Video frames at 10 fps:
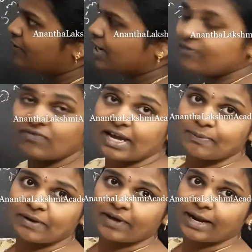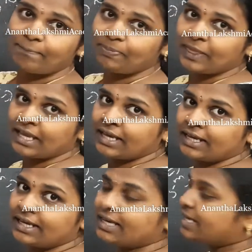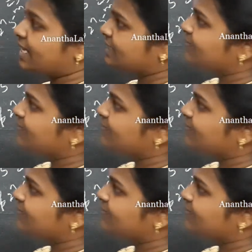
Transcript: n 5 power m? Yes,